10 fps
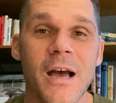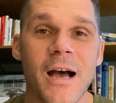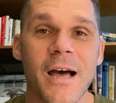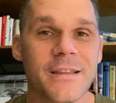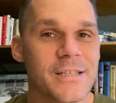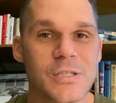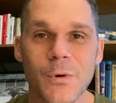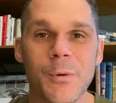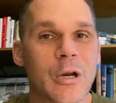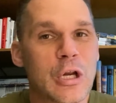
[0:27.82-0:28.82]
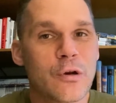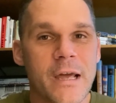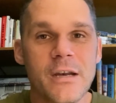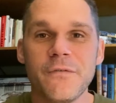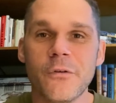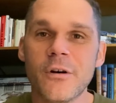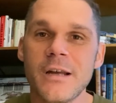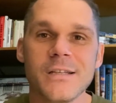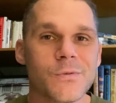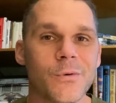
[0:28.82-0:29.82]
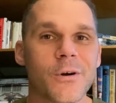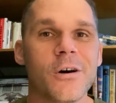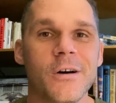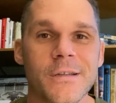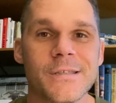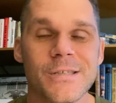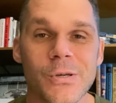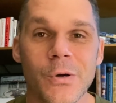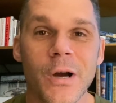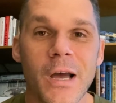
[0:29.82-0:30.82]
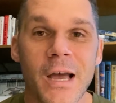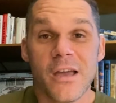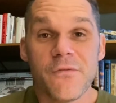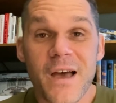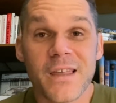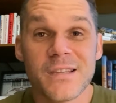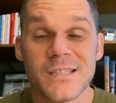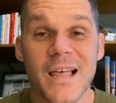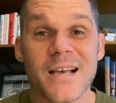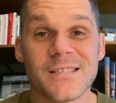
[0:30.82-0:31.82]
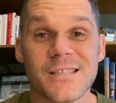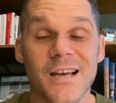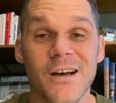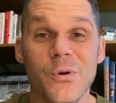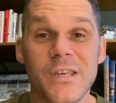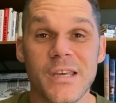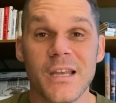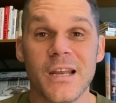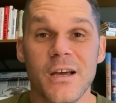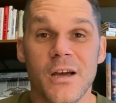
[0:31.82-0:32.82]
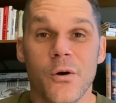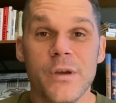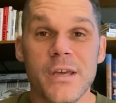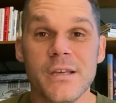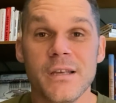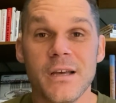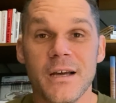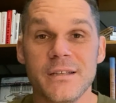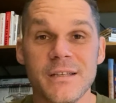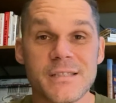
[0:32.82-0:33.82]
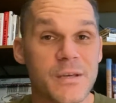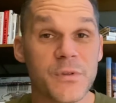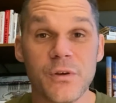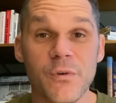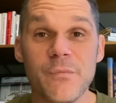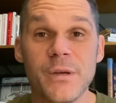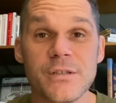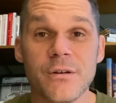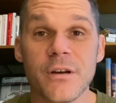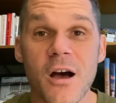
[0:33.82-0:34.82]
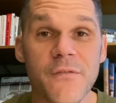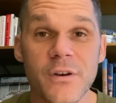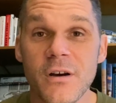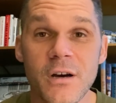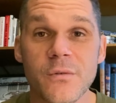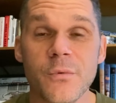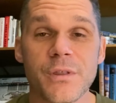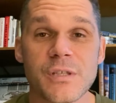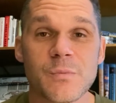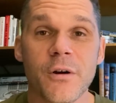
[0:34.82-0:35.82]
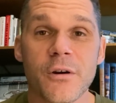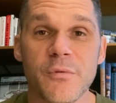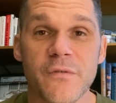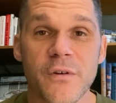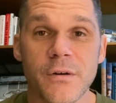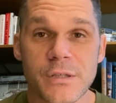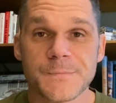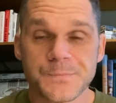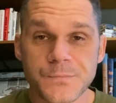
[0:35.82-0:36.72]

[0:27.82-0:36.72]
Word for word: uh, that this is what we were created for and it's what we're called to. In fact, this last uh, weekend, we uh, did something that we've been doing off and on with a small group of folks.